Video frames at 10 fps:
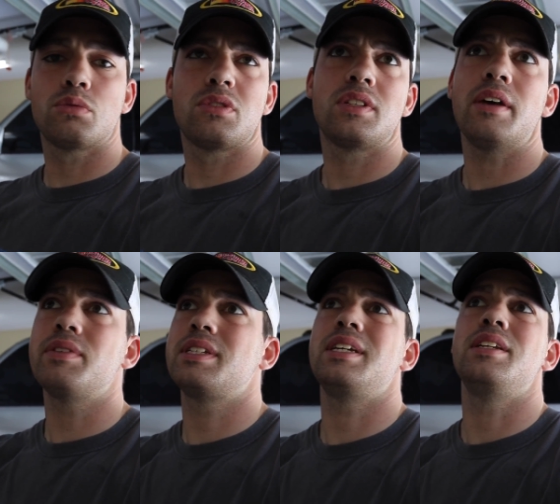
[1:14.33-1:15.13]

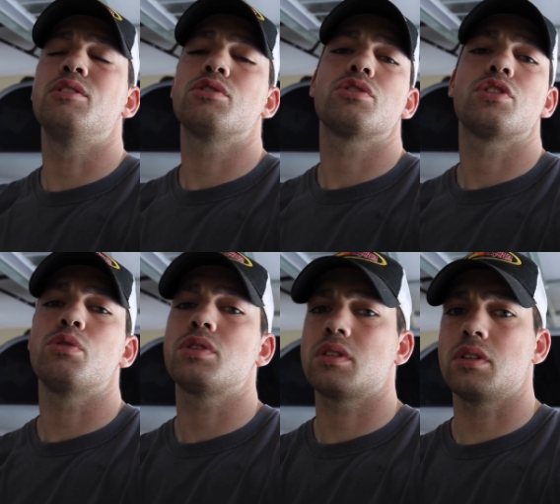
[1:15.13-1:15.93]
17 years or
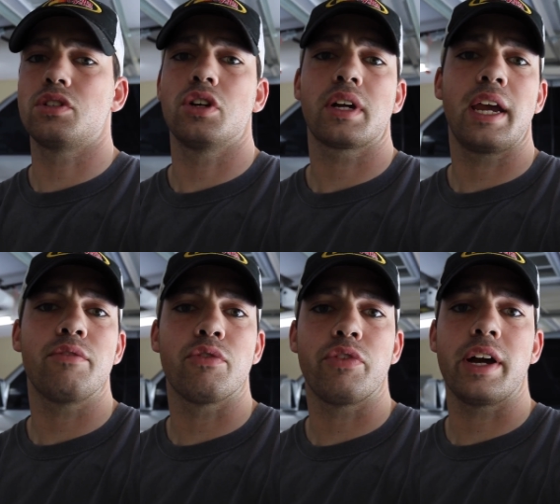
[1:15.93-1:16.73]
so since the truck
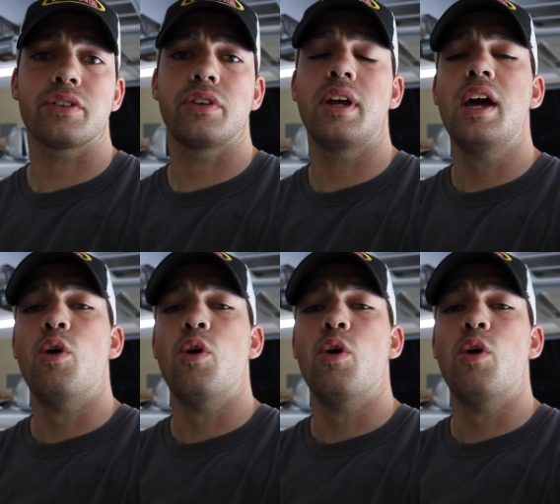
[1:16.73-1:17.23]
came from factory.